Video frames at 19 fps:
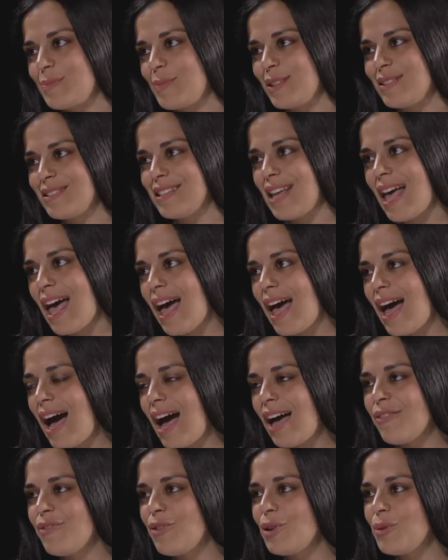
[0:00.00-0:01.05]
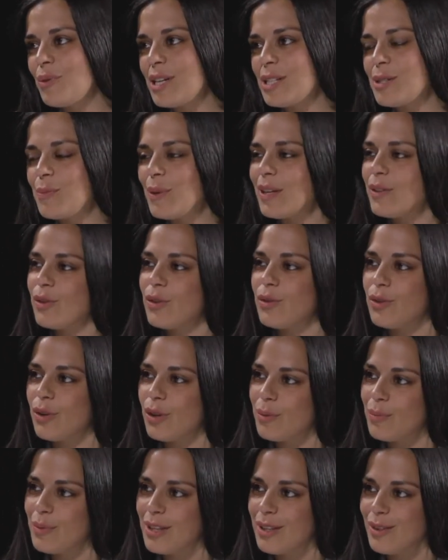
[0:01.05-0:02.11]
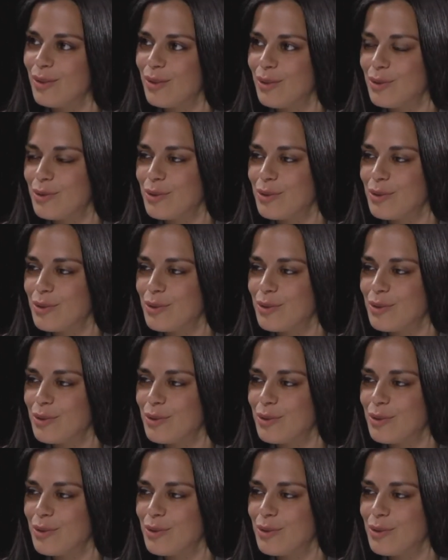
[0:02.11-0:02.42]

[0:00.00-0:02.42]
But I've always been determined